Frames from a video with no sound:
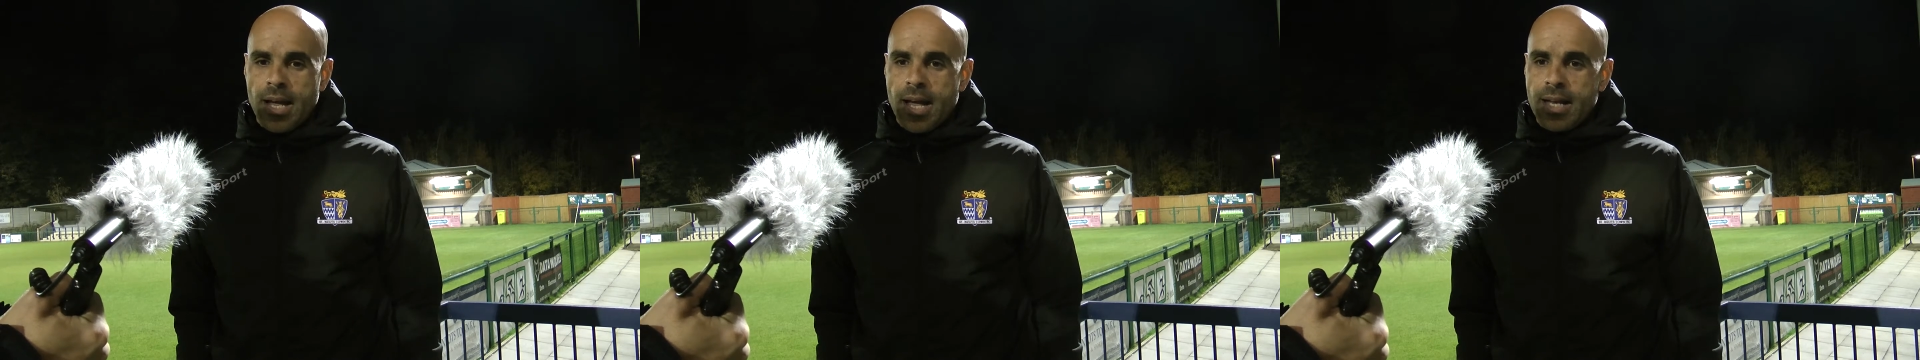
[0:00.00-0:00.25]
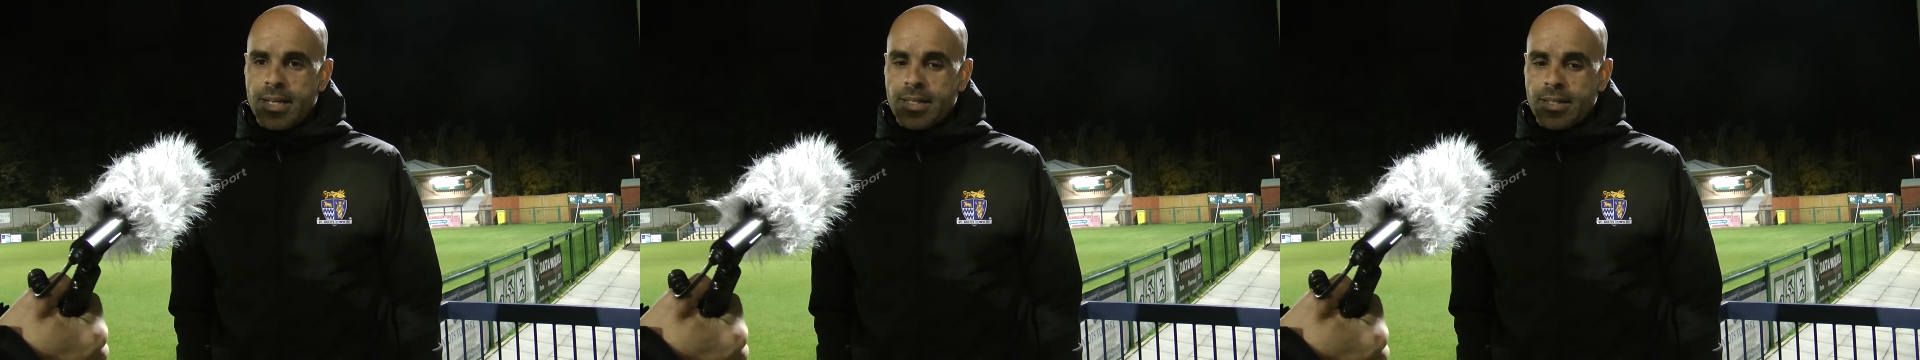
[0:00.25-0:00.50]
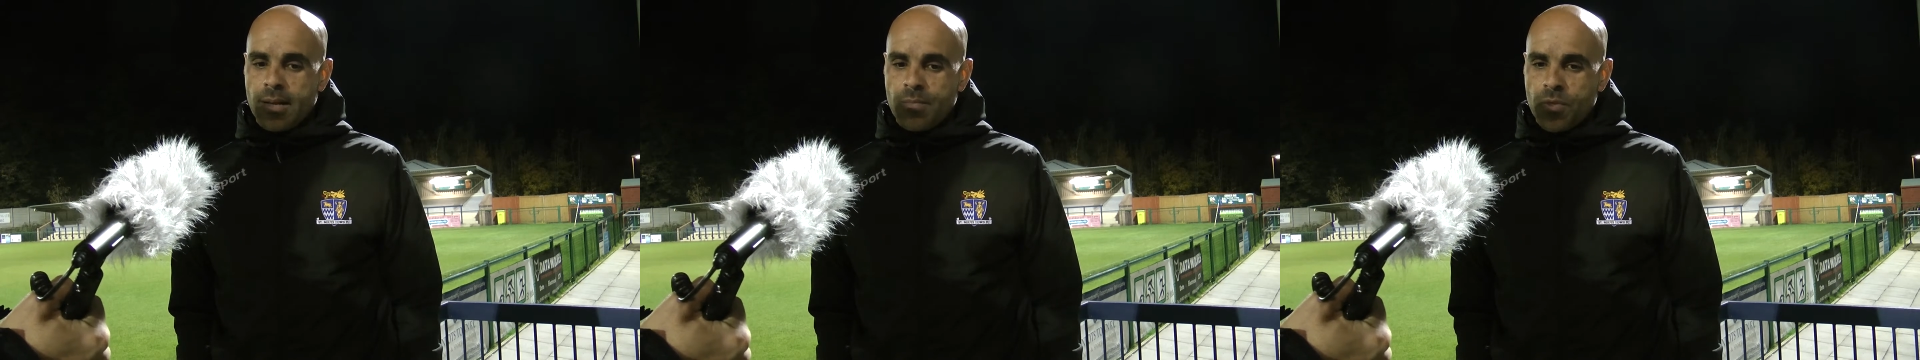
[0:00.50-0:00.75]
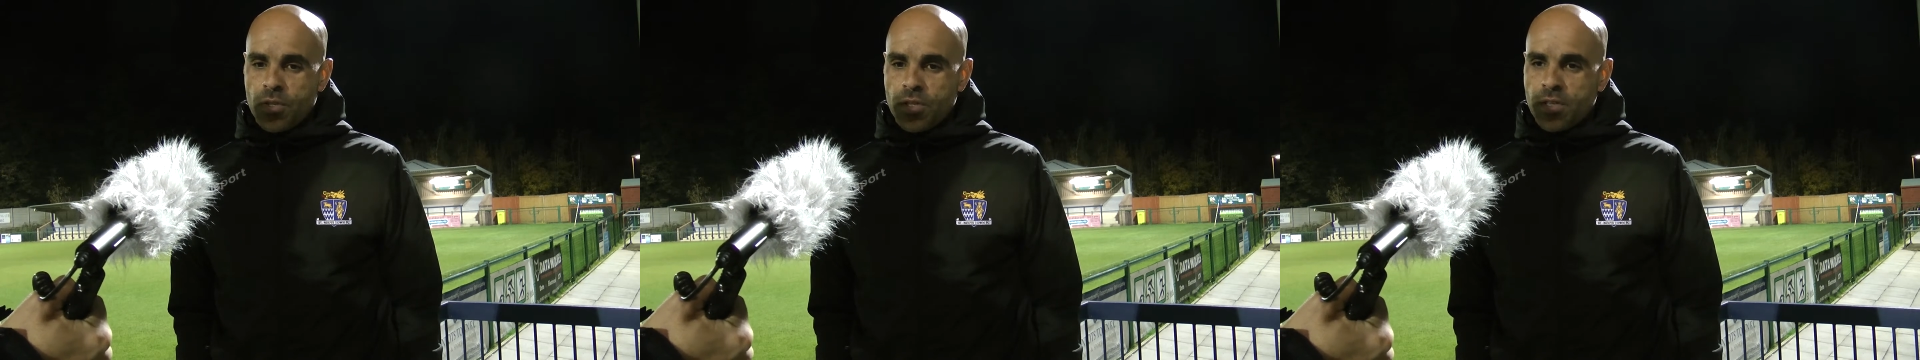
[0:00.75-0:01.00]
And
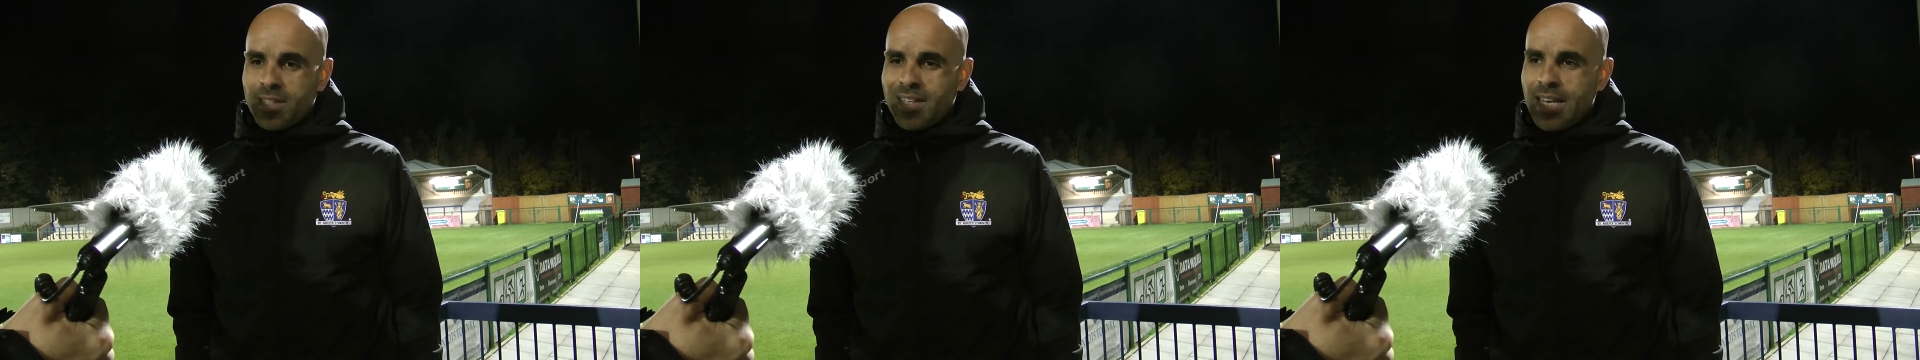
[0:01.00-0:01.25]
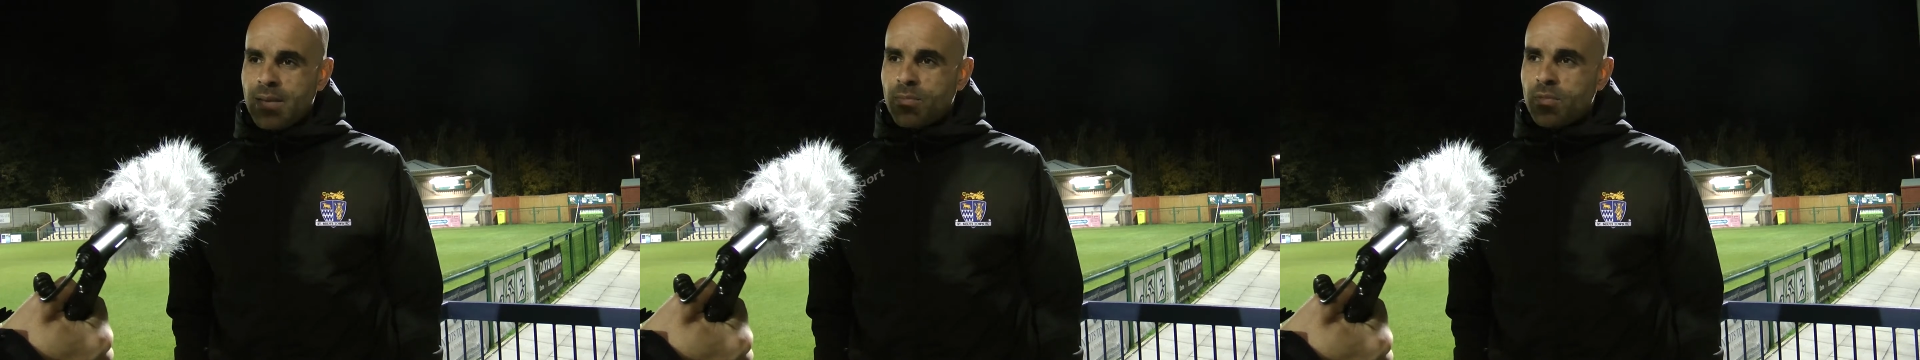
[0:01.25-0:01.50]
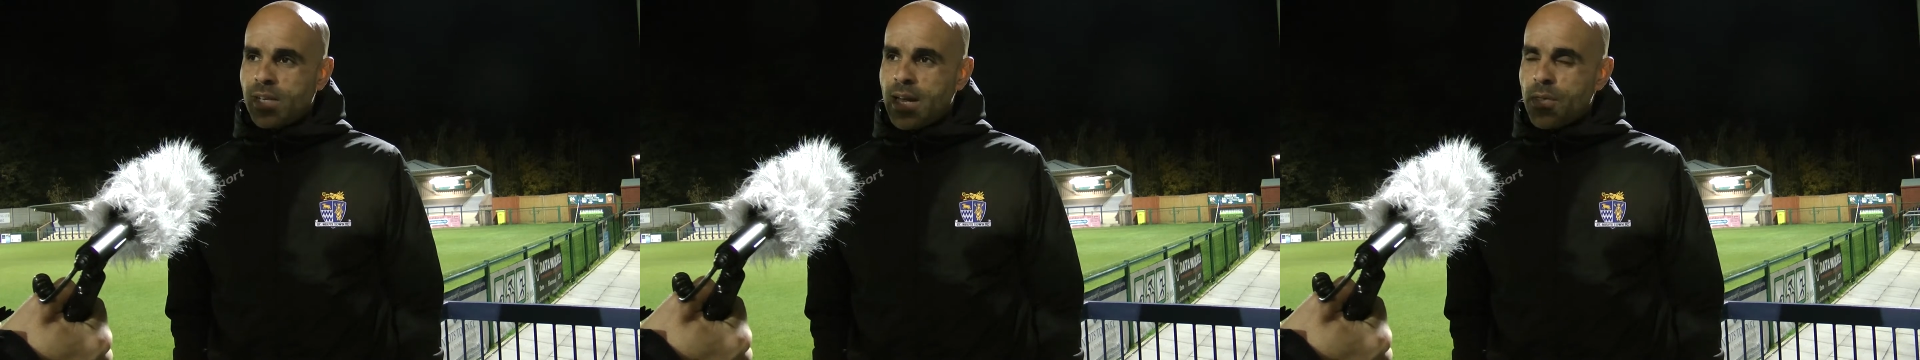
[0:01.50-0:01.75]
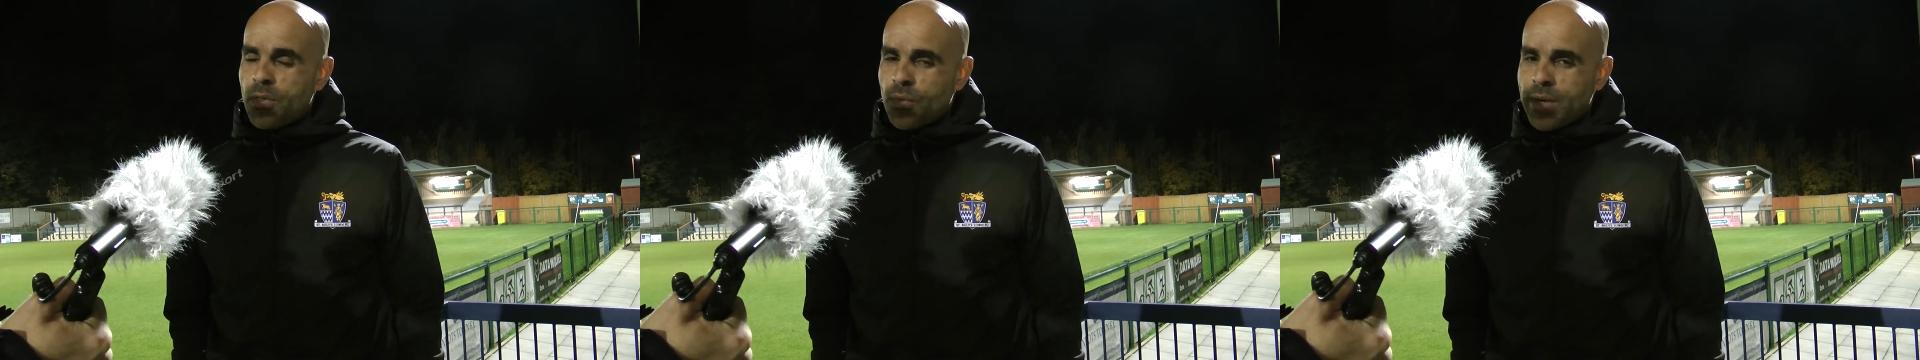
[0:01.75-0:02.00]
just as a team, to
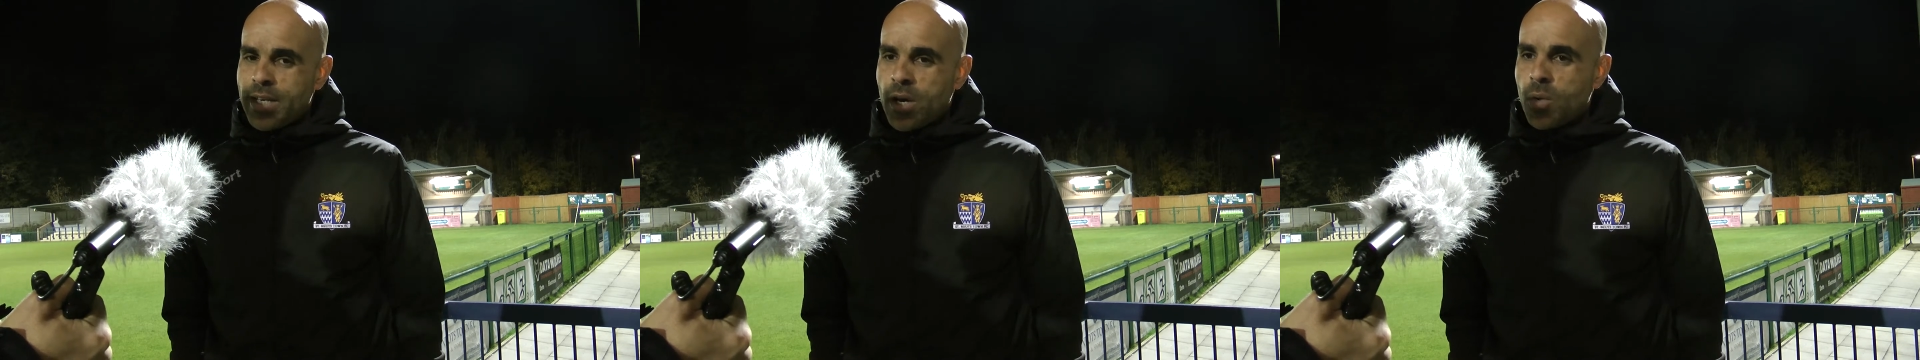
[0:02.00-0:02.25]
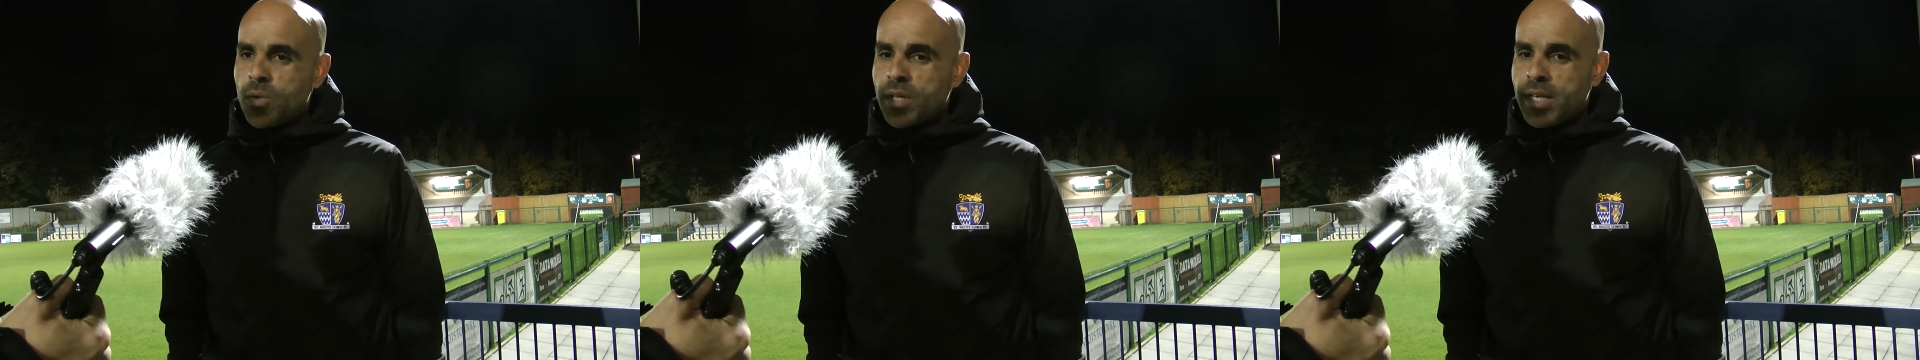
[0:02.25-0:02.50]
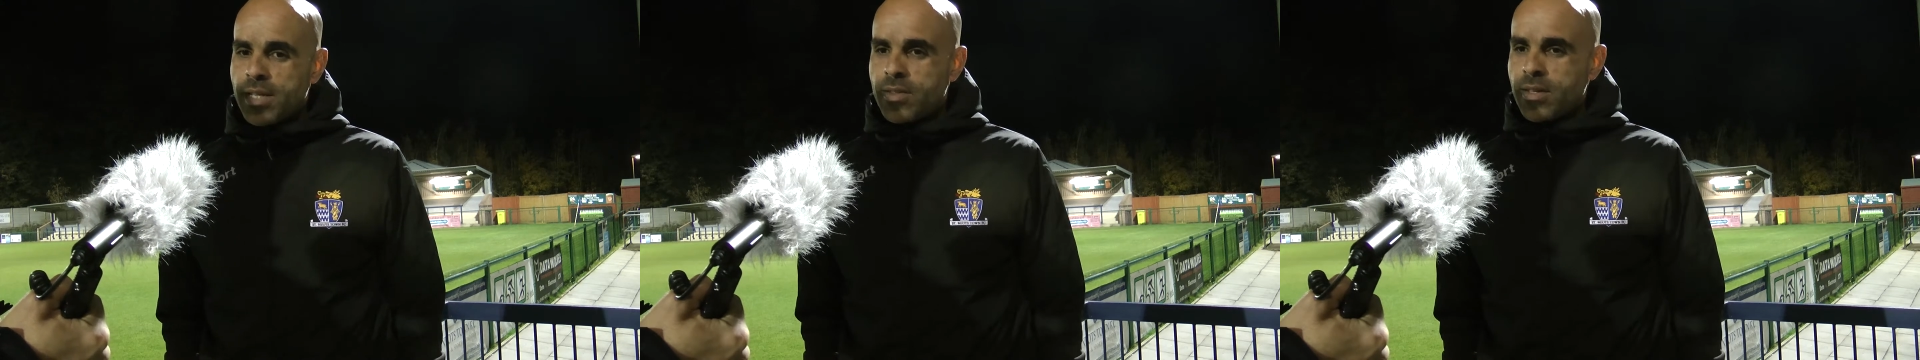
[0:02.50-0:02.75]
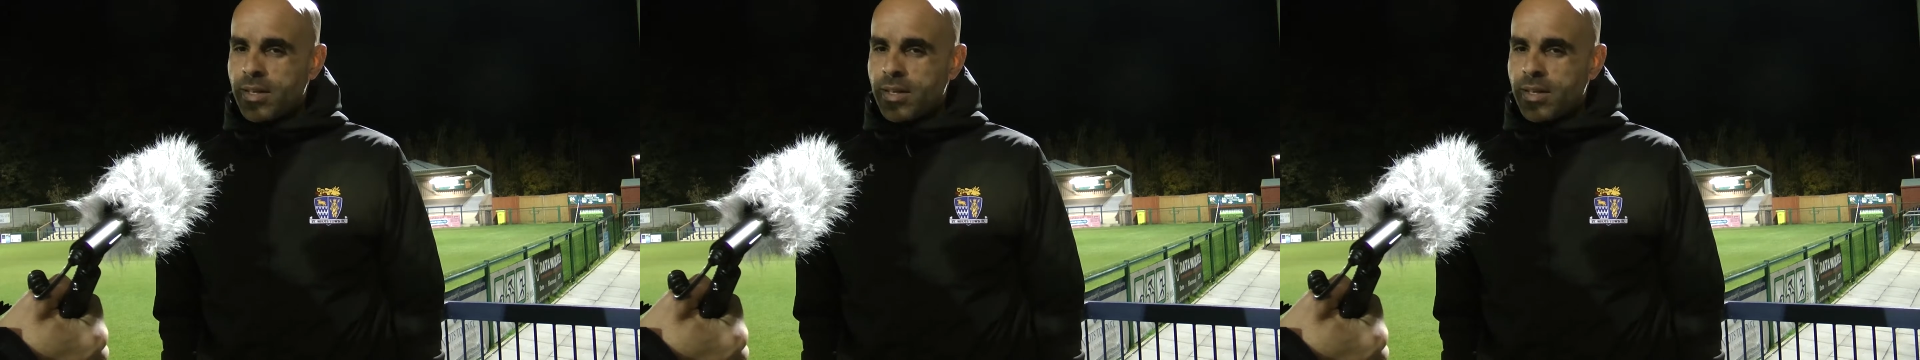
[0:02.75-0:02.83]
let 3 goals in is